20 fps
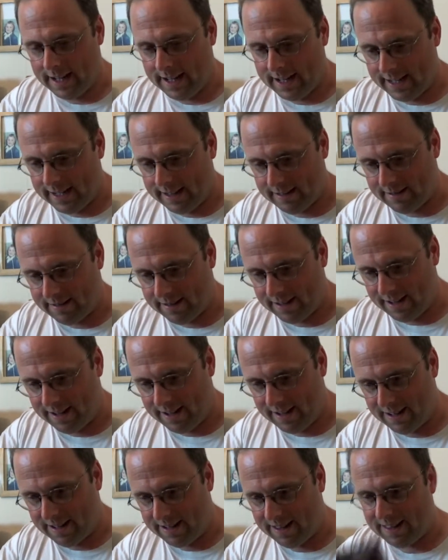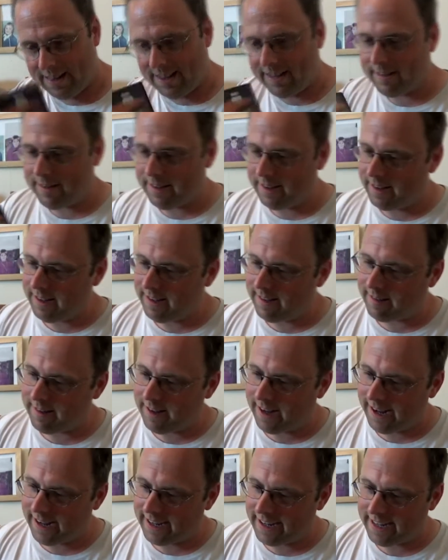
It's this guy